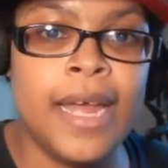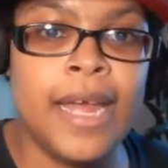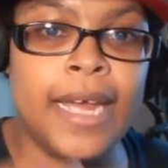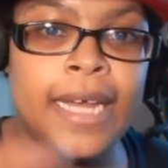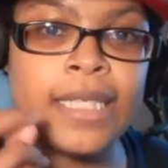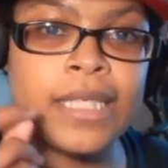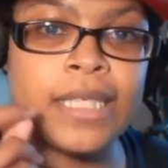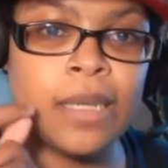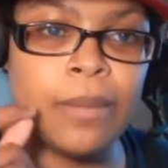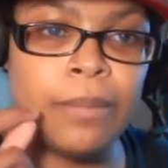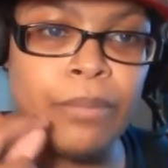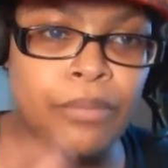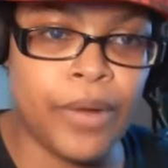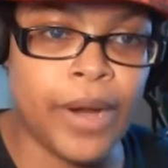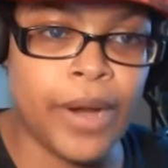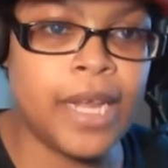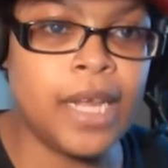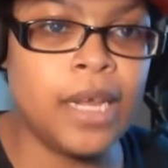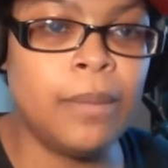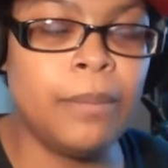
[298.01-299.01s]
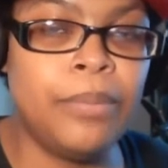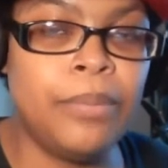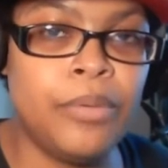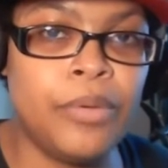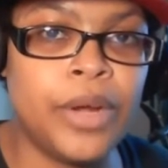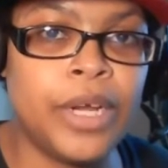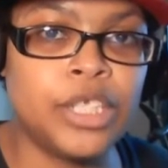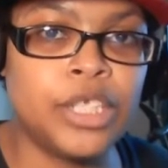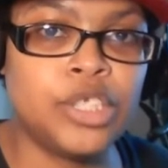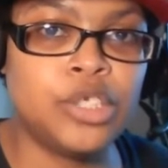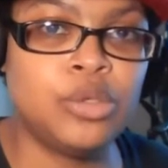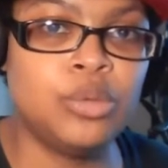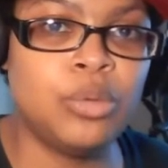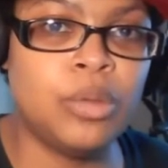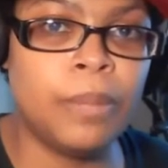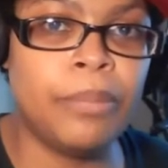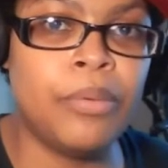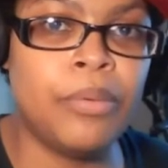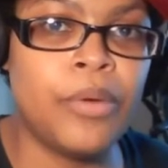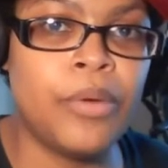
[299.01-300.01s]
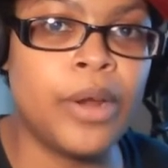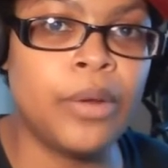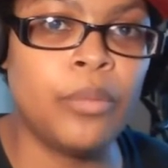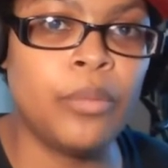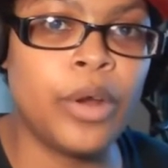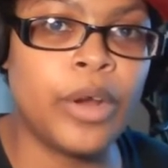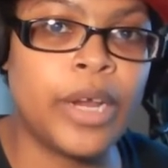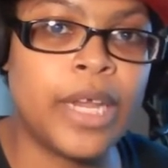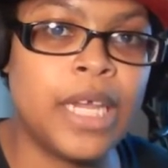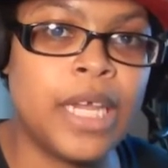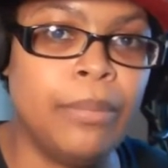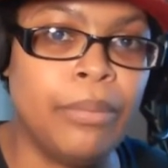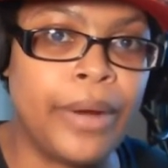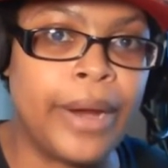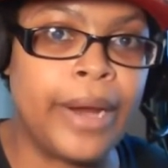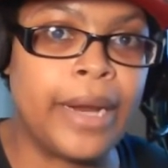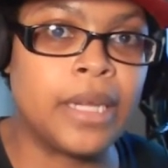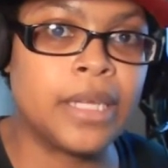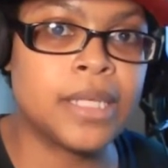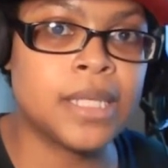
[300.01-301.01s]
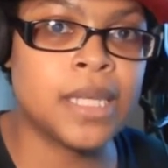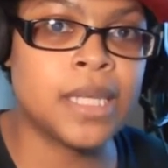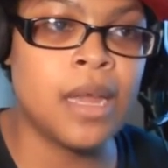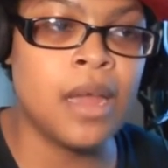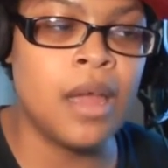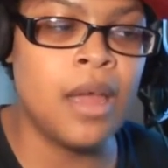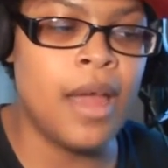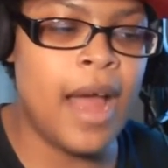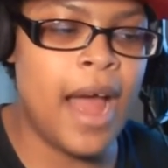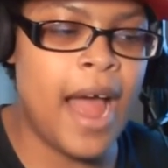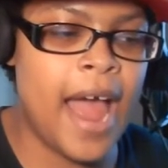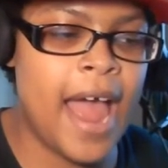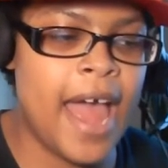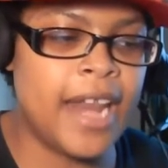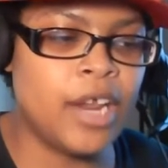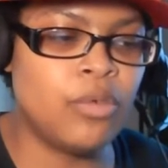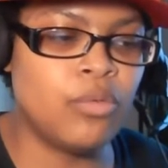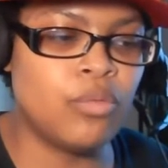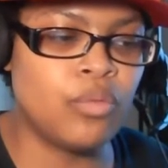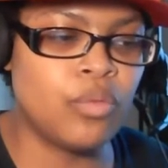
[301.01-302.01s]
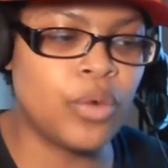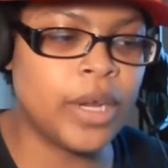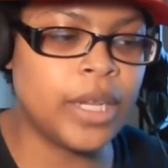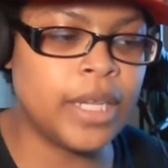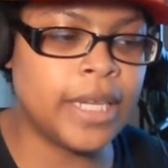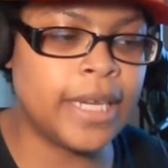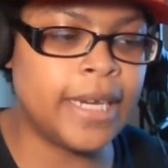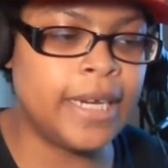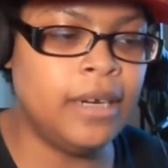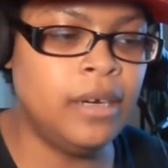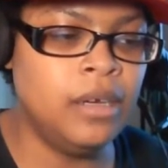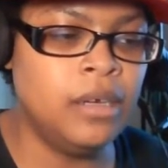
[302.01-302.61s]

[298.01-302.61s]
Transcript: It's a breaking point to the point where he breaks. And it really,